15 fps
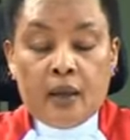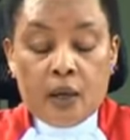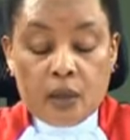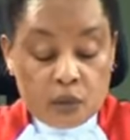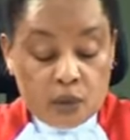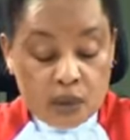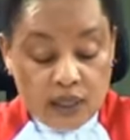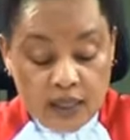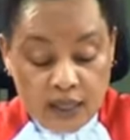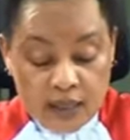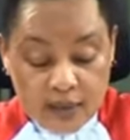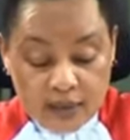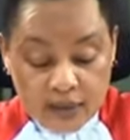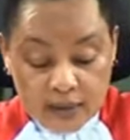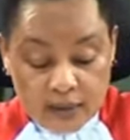So tell
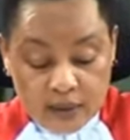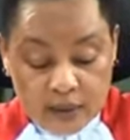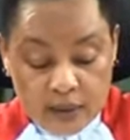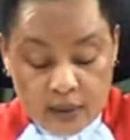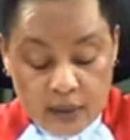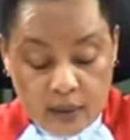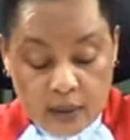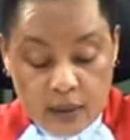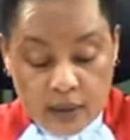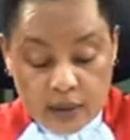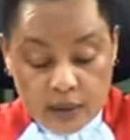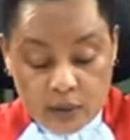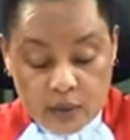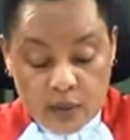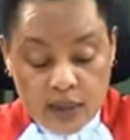us,
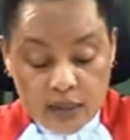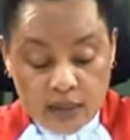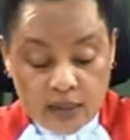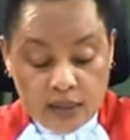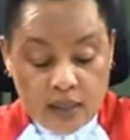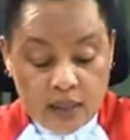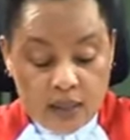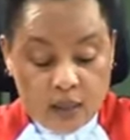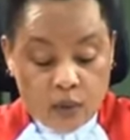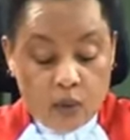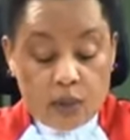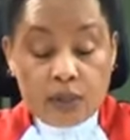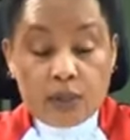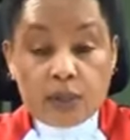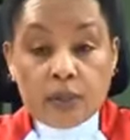as you answer the
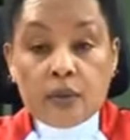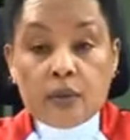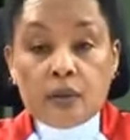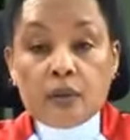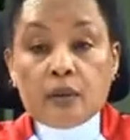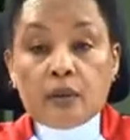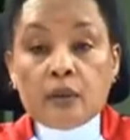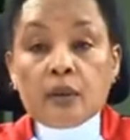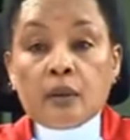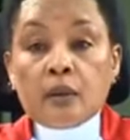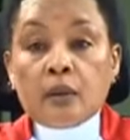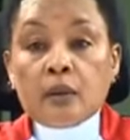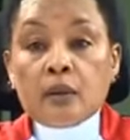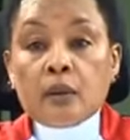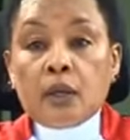question
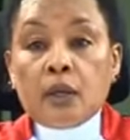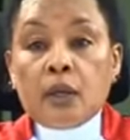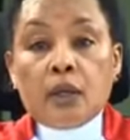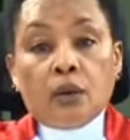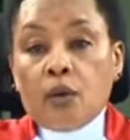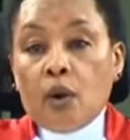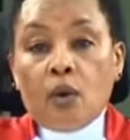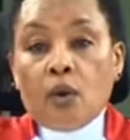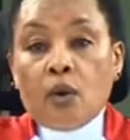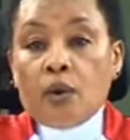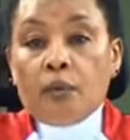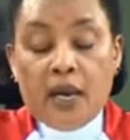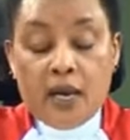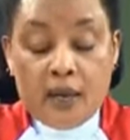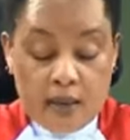in your
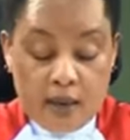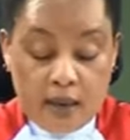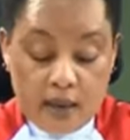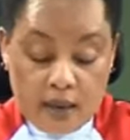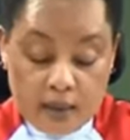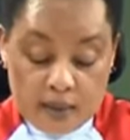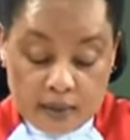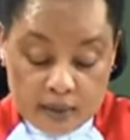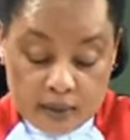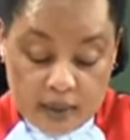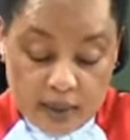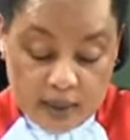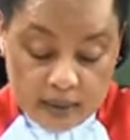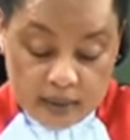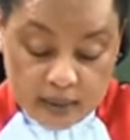own manner
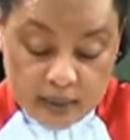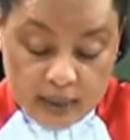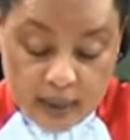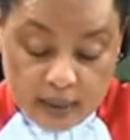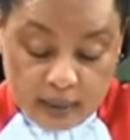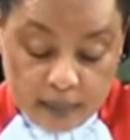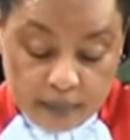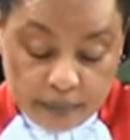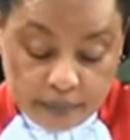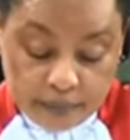and style,